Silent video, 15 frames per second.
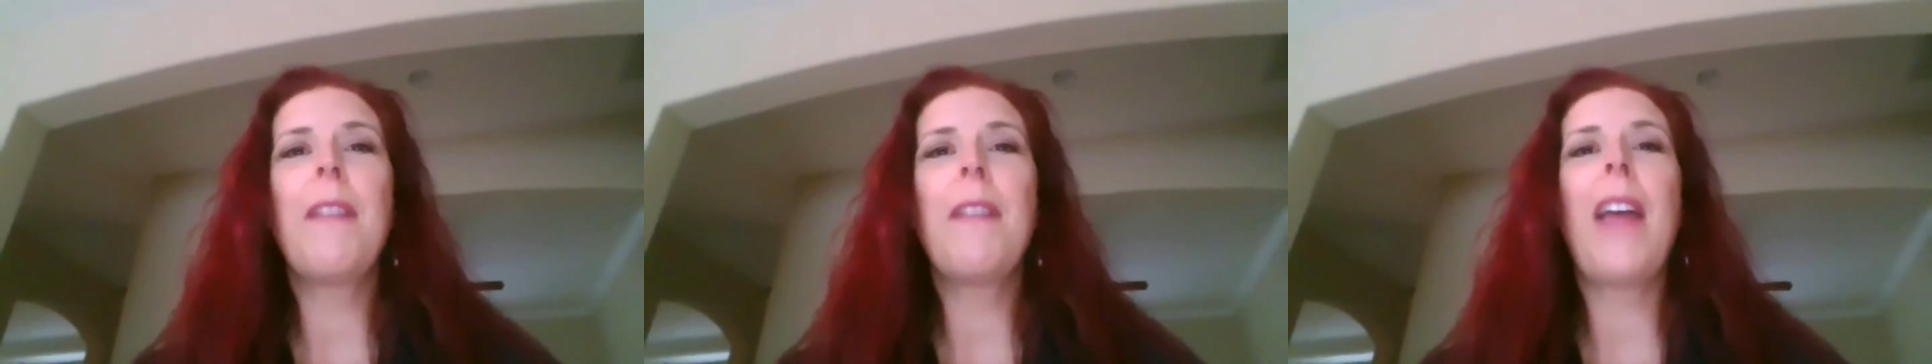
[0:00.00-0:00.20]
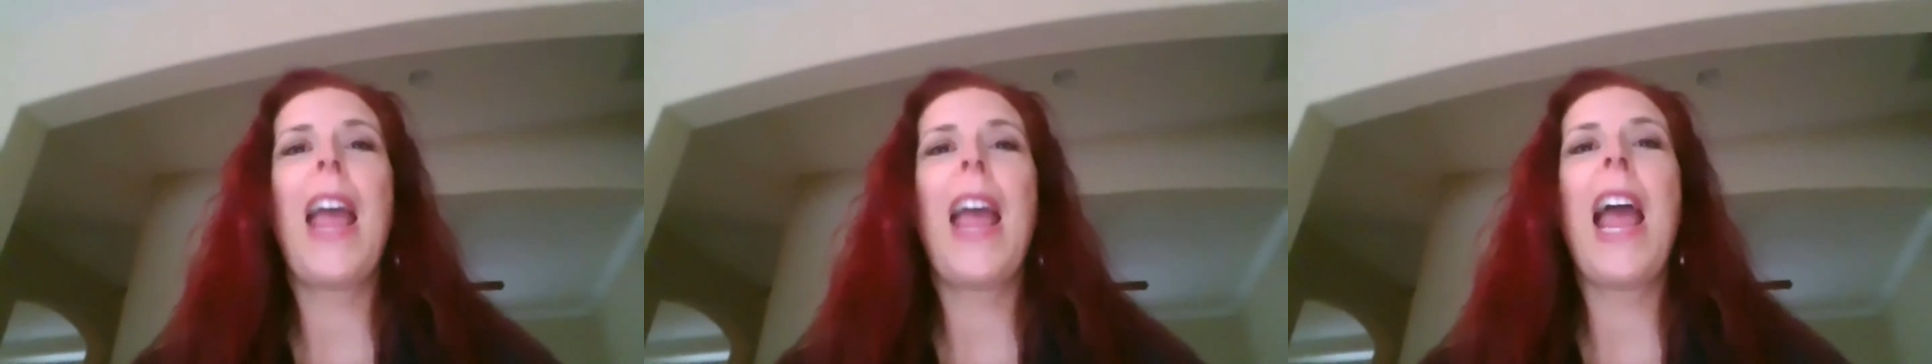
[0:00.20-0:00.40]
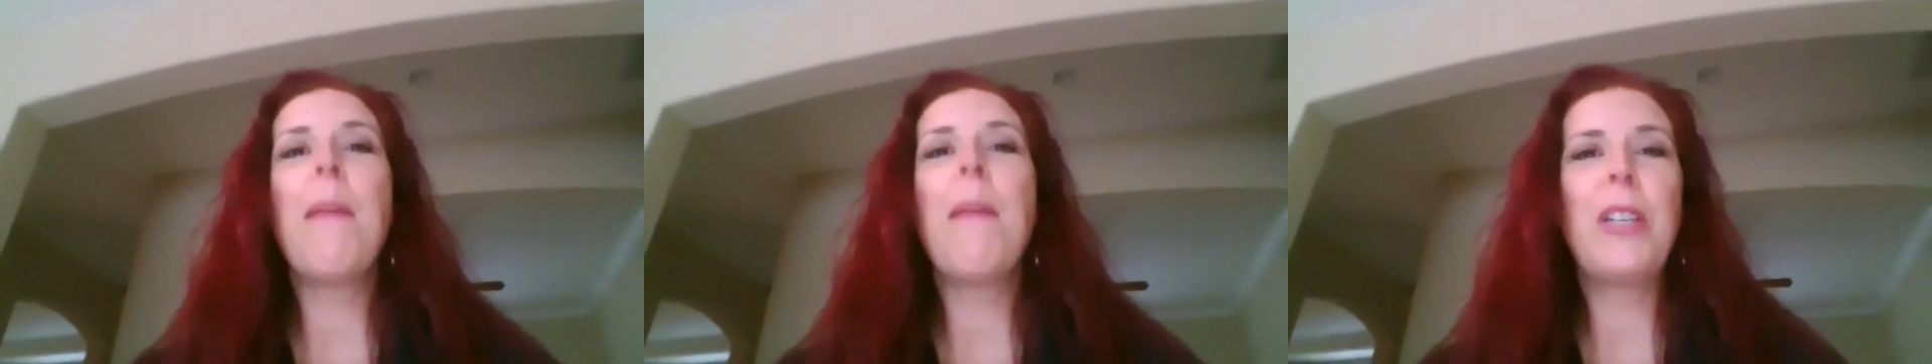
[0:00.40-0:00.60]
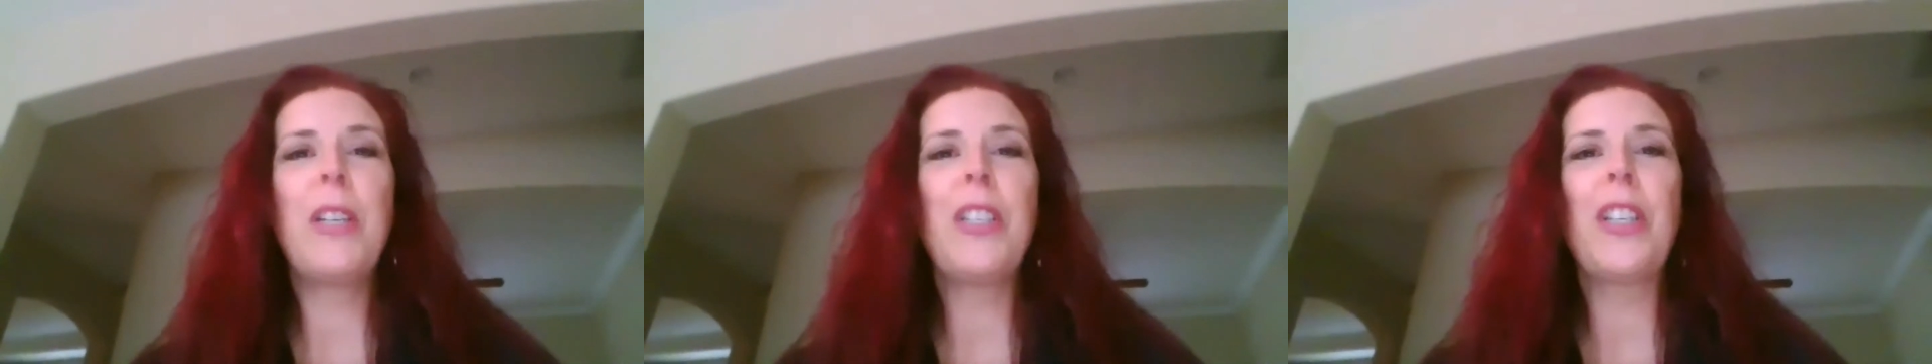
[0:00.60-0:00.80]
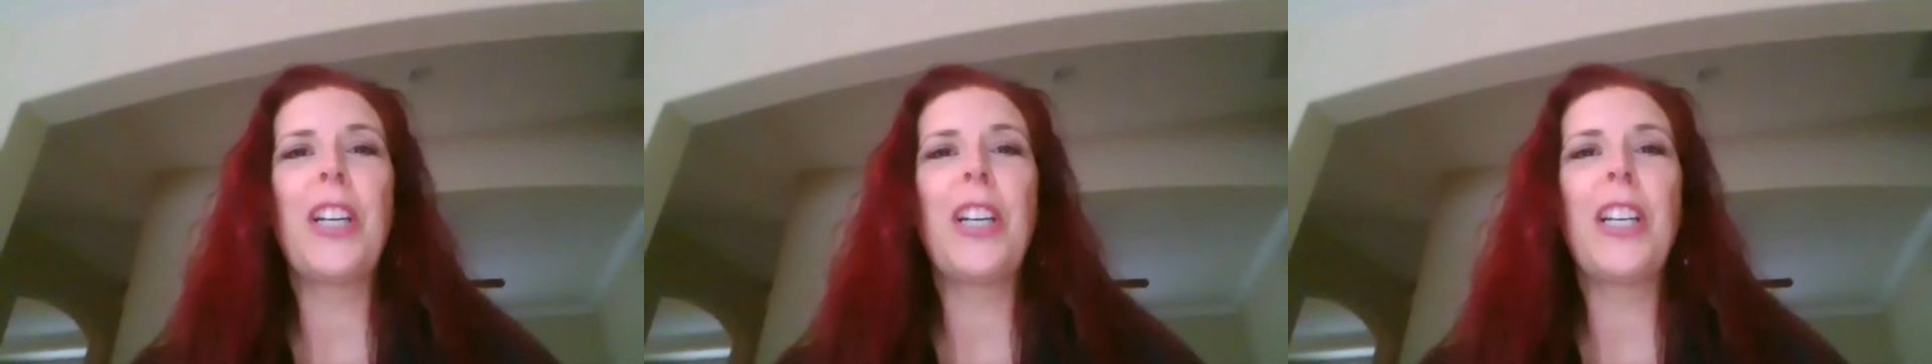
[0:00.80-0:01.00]
of
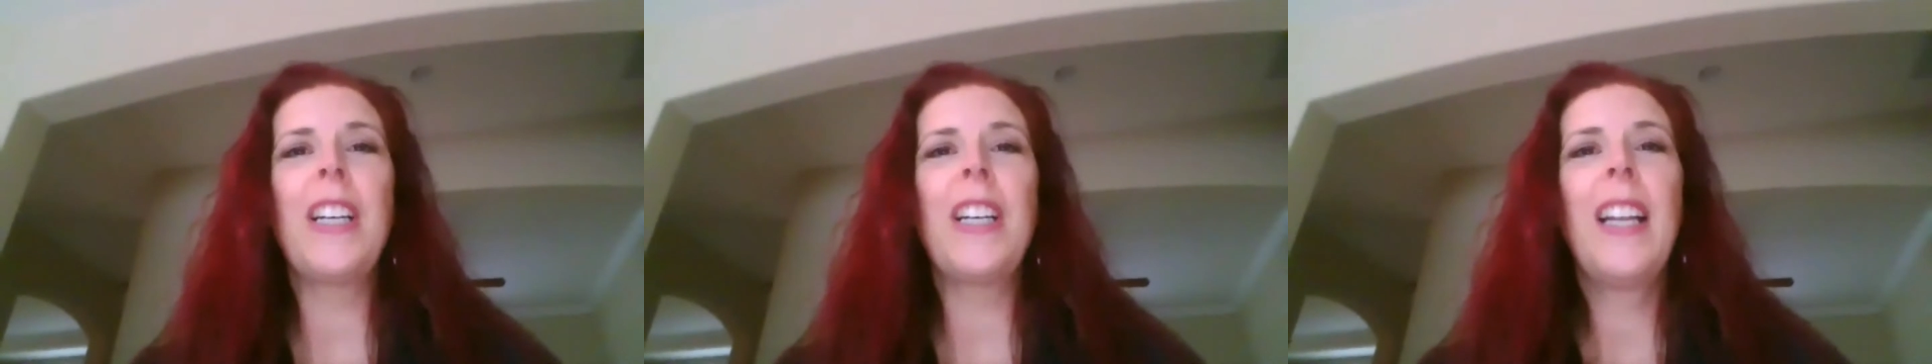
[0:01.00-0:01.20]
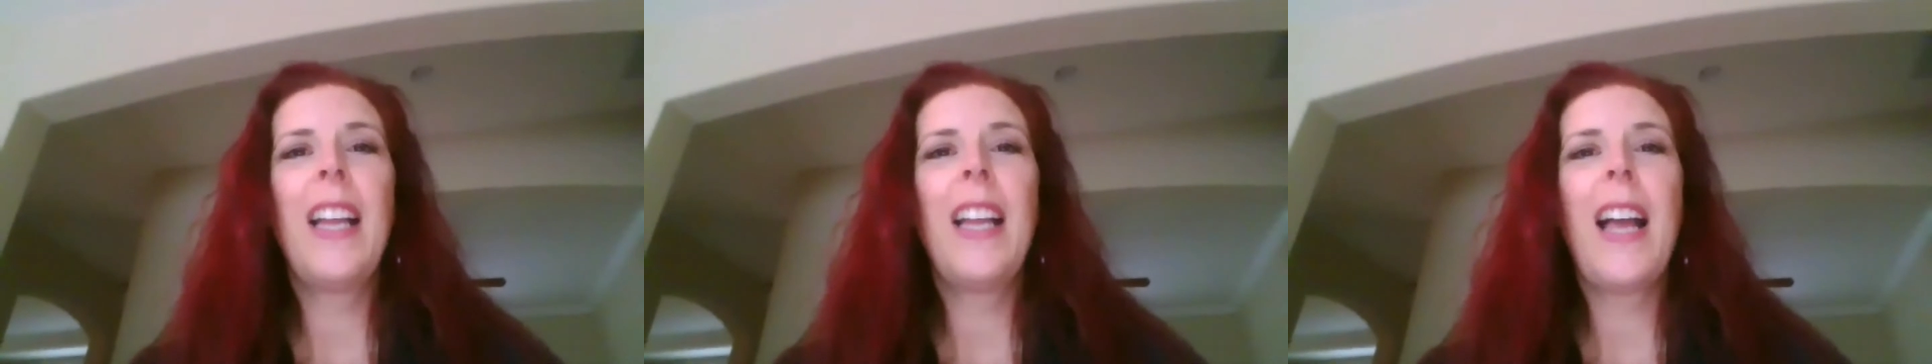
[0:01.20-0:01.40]
amateur